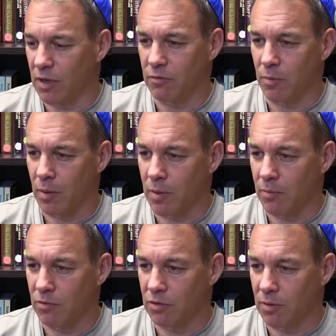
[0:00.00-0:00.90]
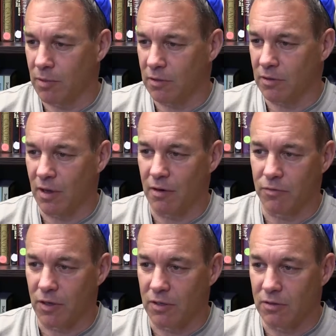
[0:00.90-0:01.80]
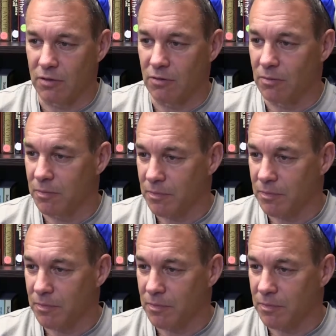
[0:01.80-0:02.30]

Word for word: that from our membership, and that's kind of fun too.